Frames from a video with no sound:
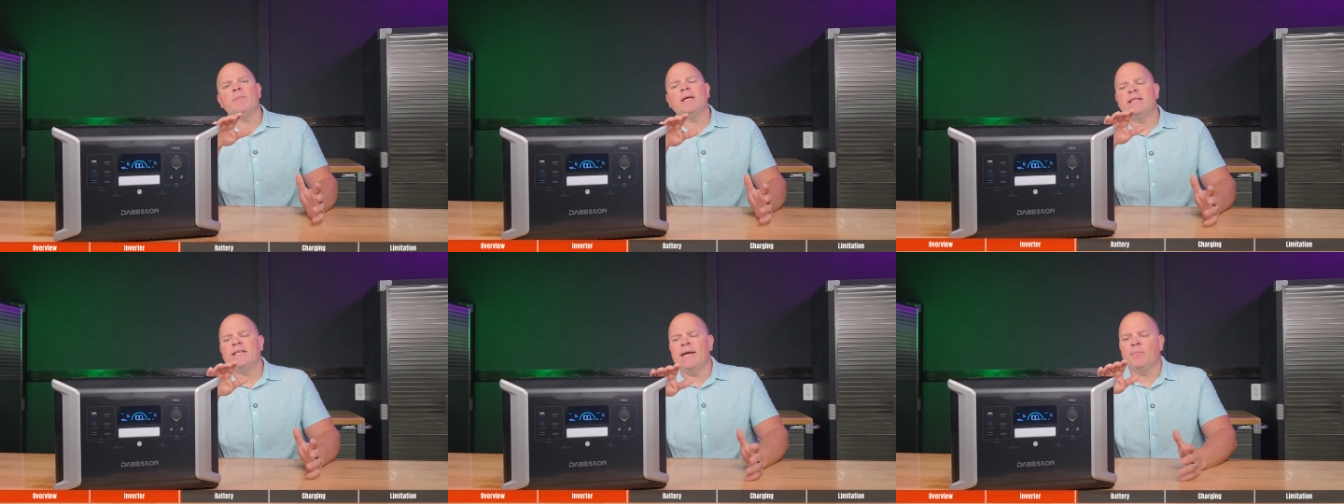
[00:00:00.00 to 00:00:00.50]
little
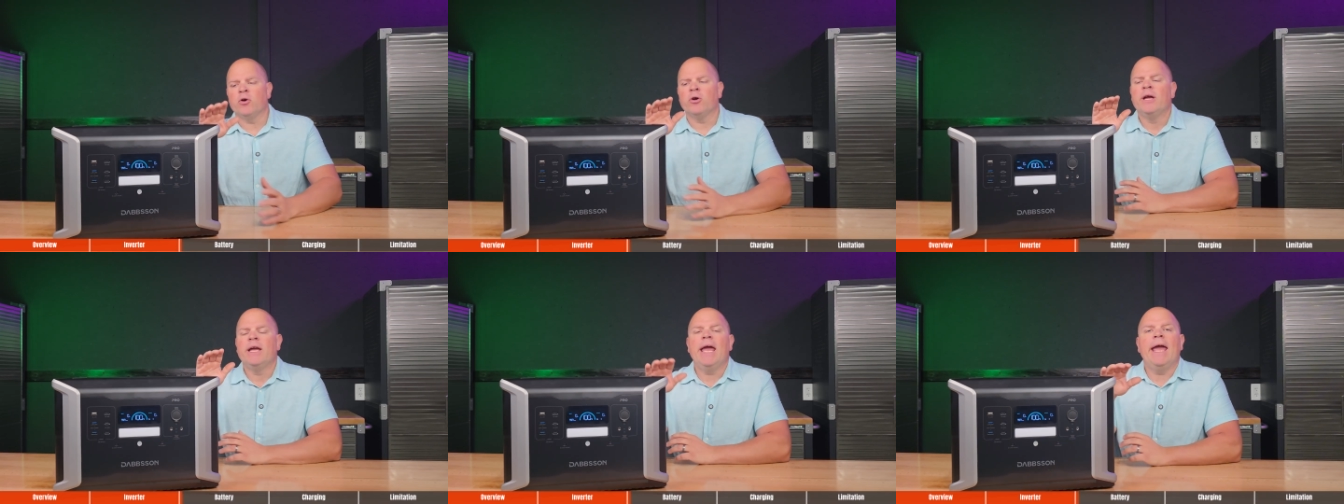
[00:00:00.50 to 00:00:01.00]
bit deeper
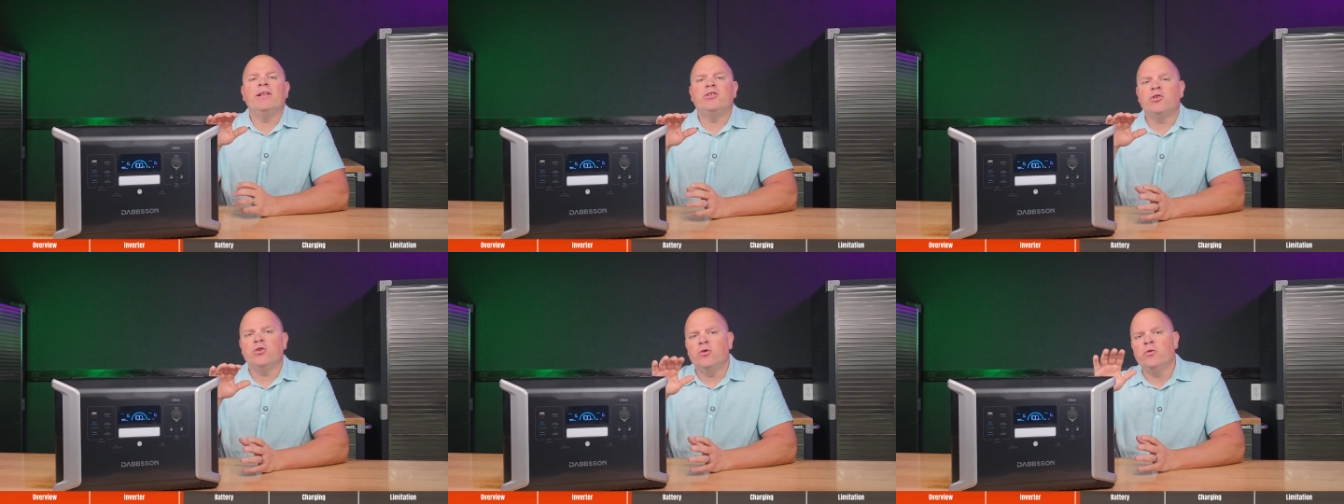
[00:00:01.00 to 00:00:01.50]

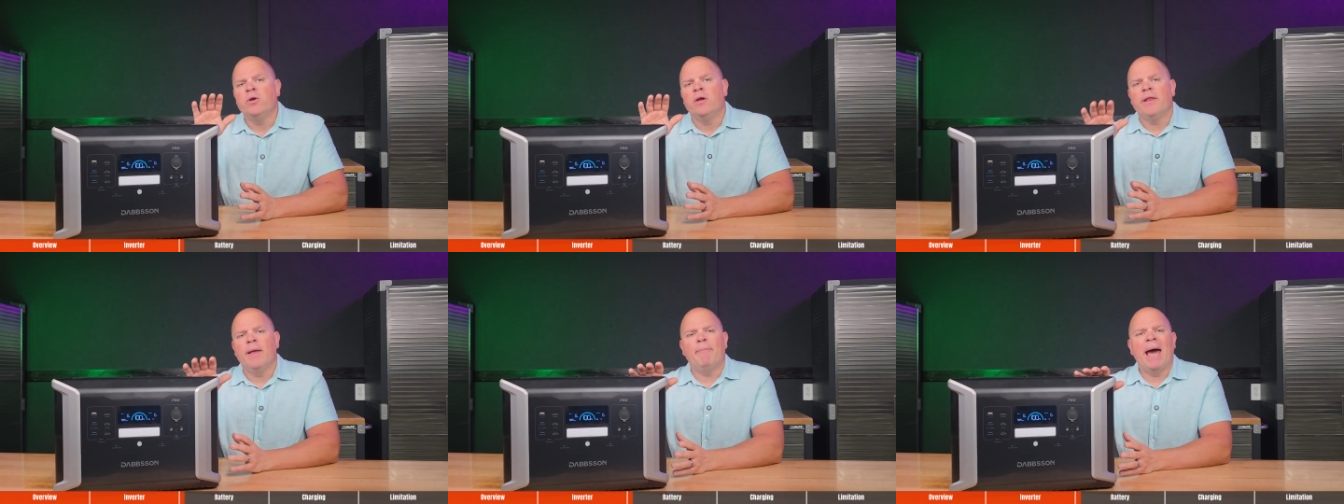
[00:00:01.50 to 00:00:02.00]
into
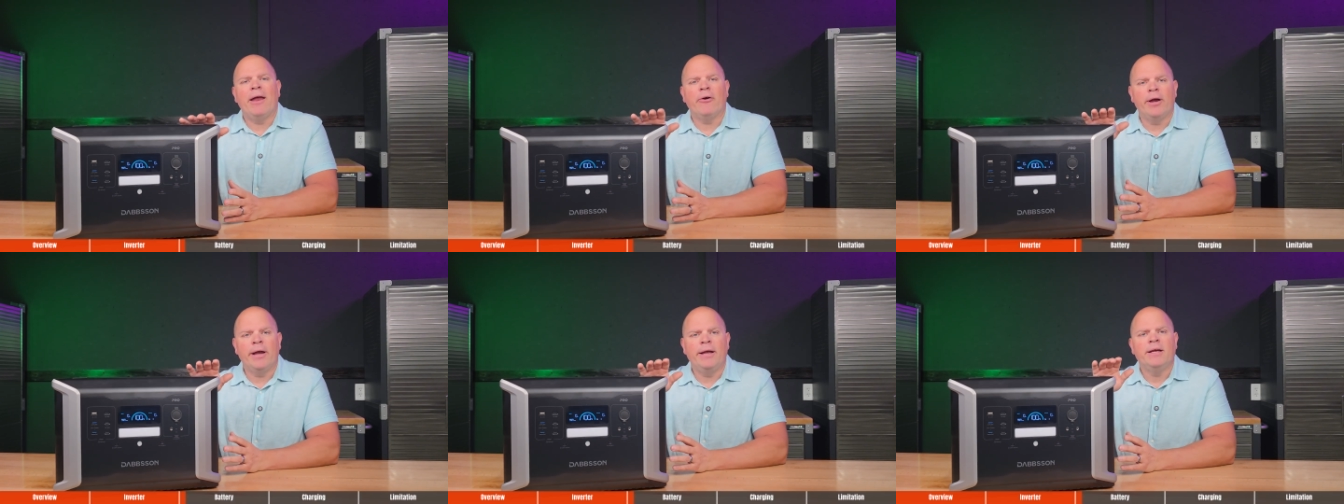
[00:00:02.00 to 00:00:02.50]
the
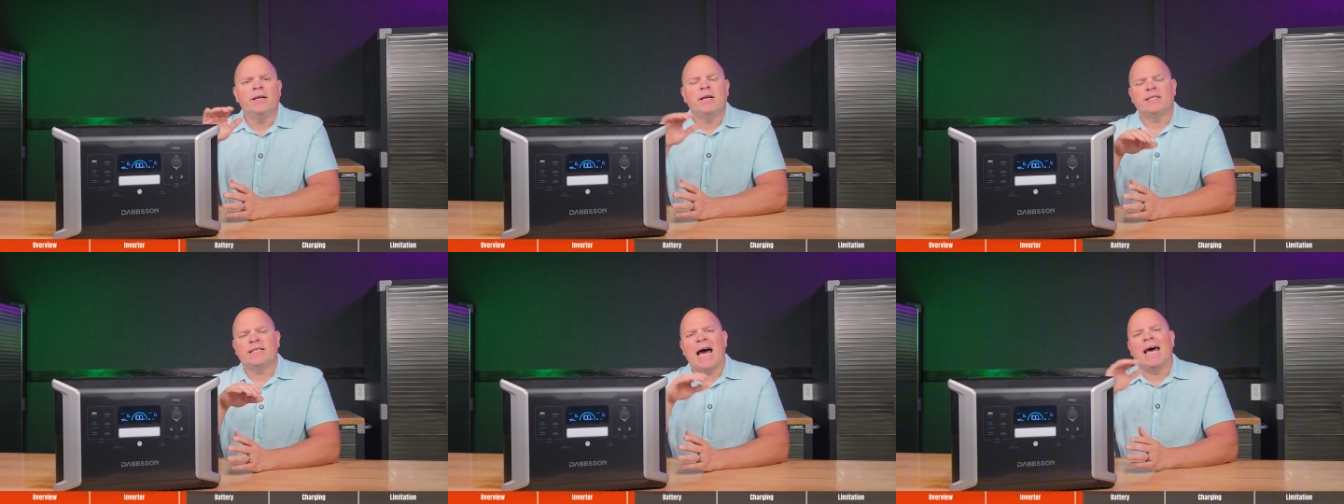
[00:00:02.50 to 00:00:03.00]
battery
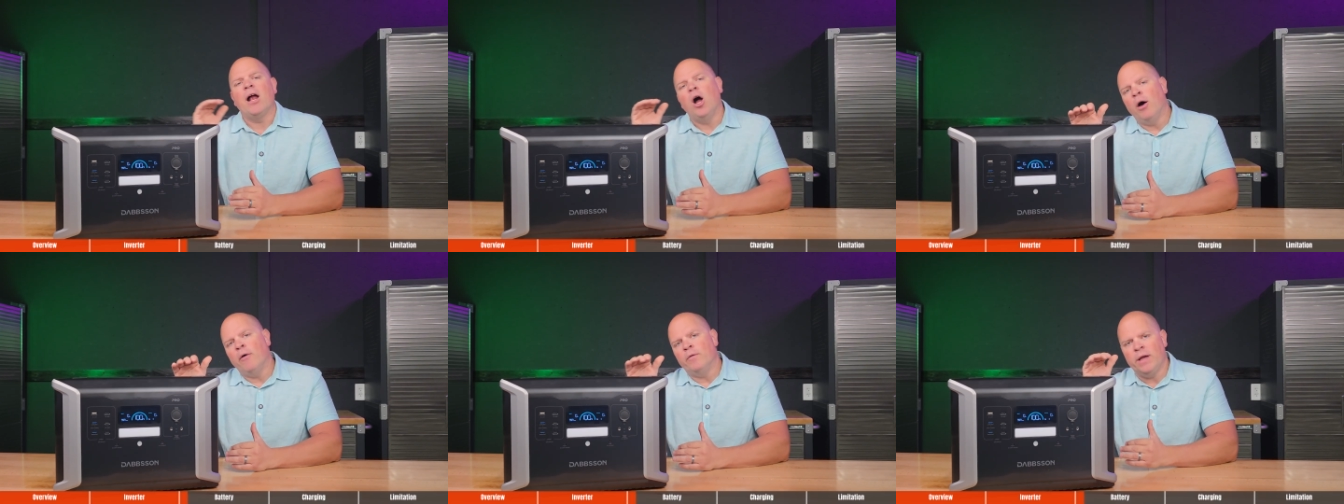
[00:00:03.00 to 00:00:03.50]
side
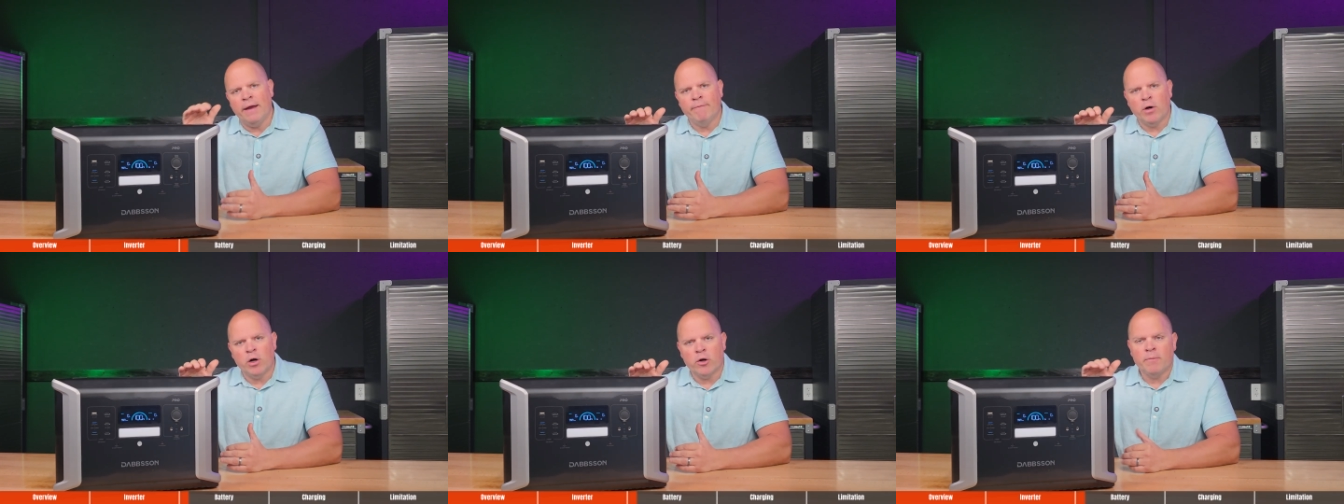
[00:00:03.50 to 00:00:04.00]
of the
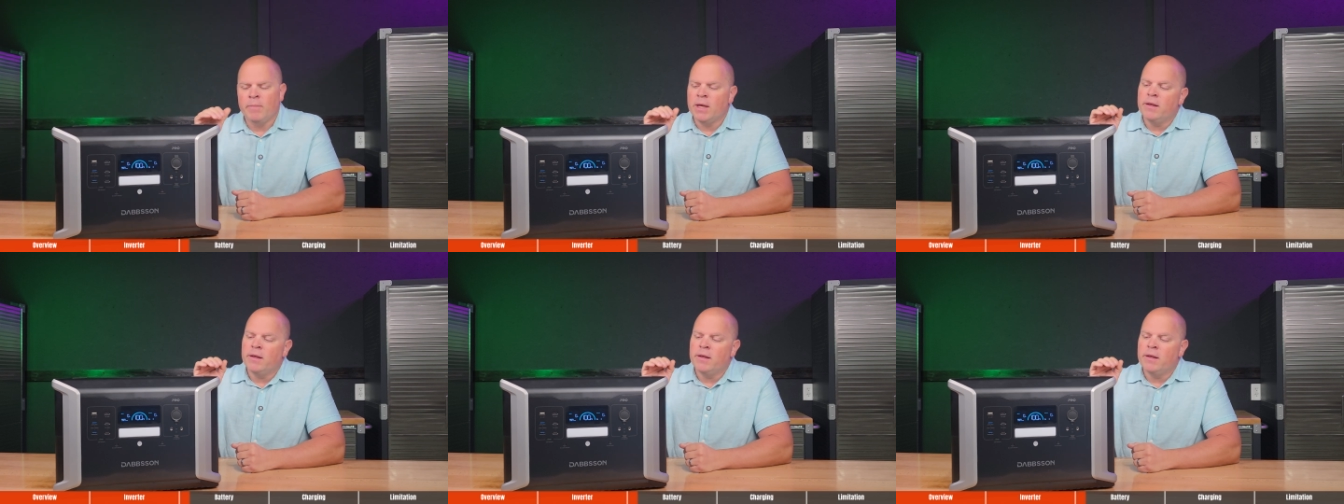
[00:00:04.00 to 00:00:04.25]
inverter.